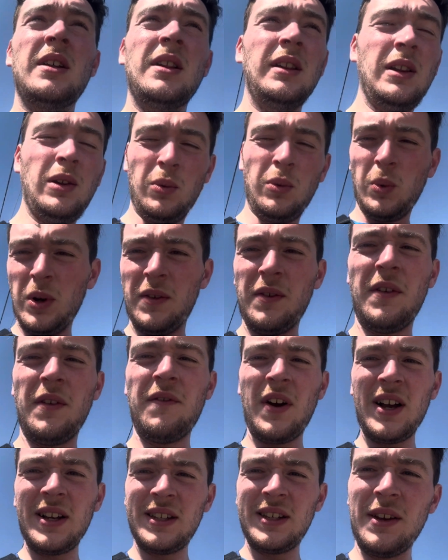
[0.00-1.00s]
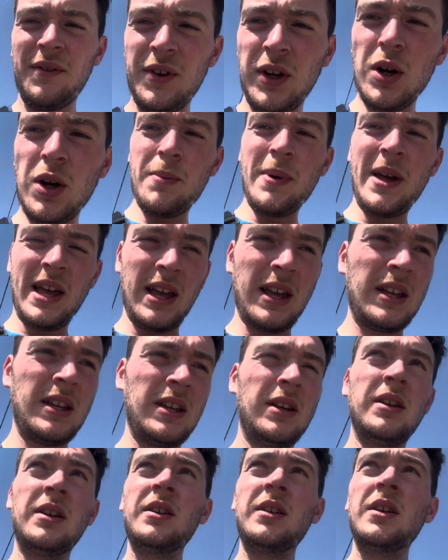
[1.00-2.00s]
but word of advice, if you ever come here,
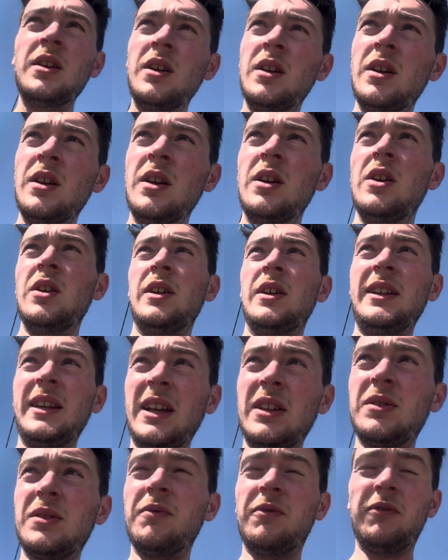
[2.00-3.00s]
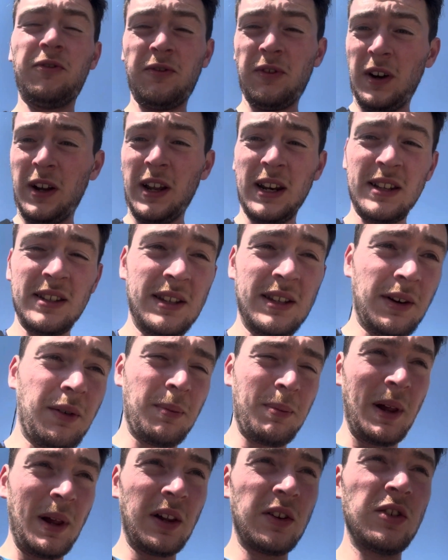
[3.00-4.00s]
get some fucking insect
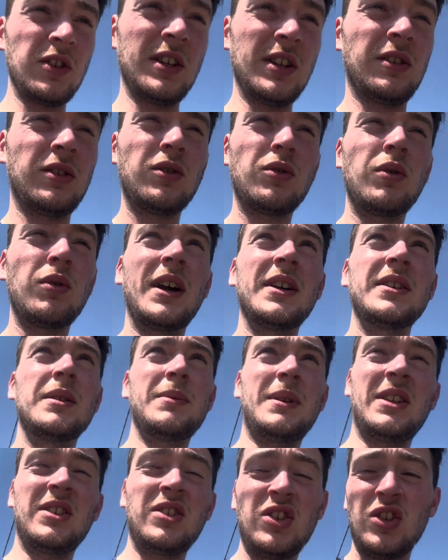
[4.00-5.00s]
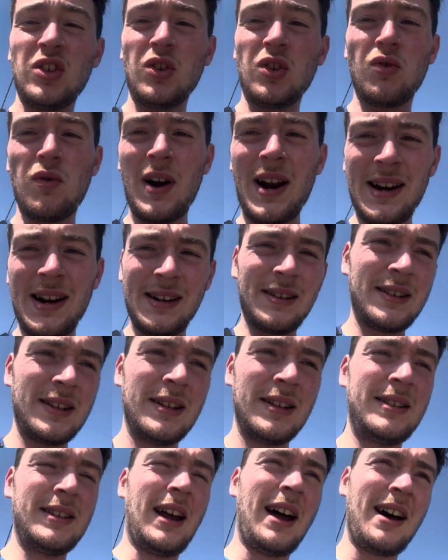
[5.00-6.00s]
repellent. Jesus Christ, I've been scrammed
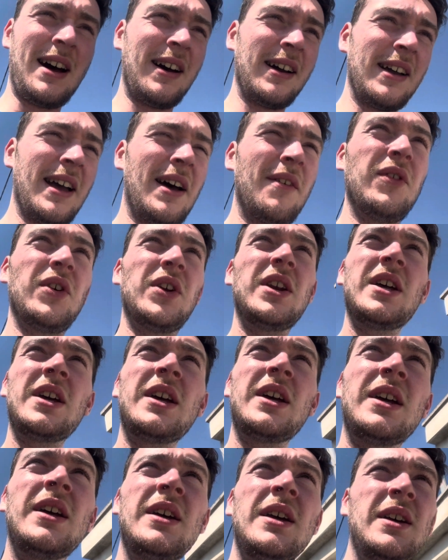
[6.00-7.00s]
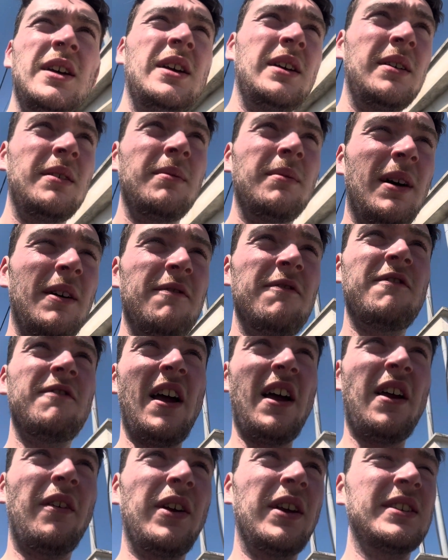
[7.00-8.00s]
to high heaven by
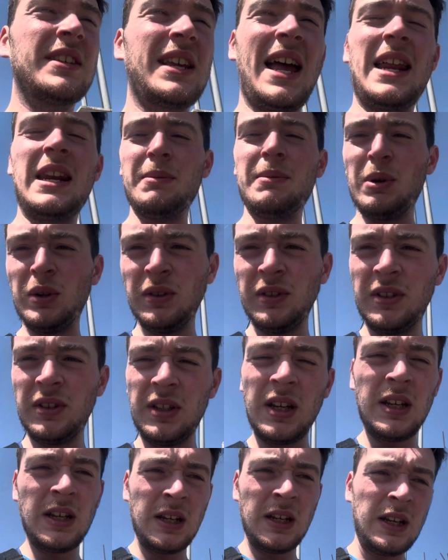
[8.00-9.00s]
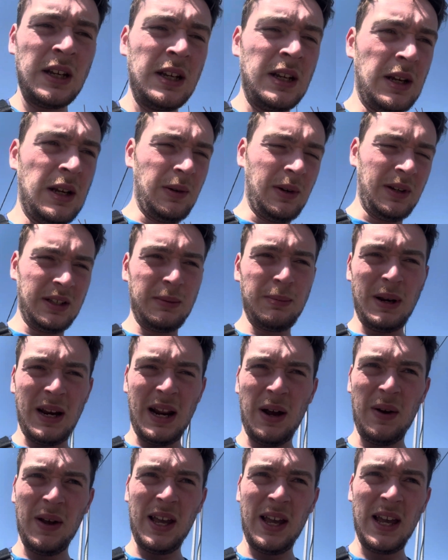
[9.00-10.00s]
various animals whilst I've been
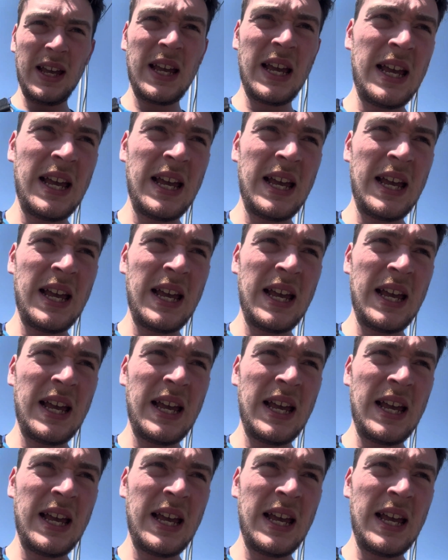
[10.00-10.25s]
out here.